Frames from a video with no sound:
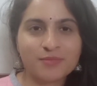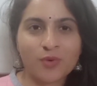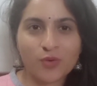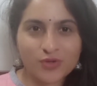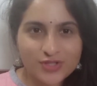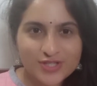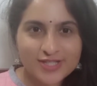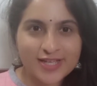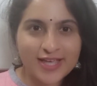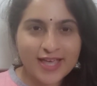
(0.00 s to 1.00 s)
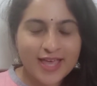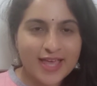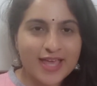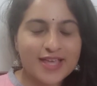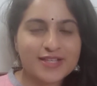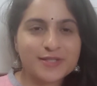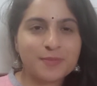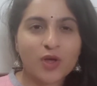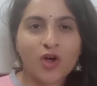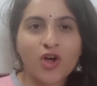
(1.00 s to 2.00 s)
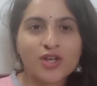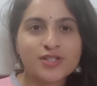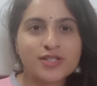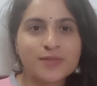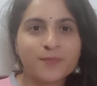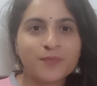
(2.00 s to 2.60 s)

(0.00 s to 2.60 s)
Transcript: most is because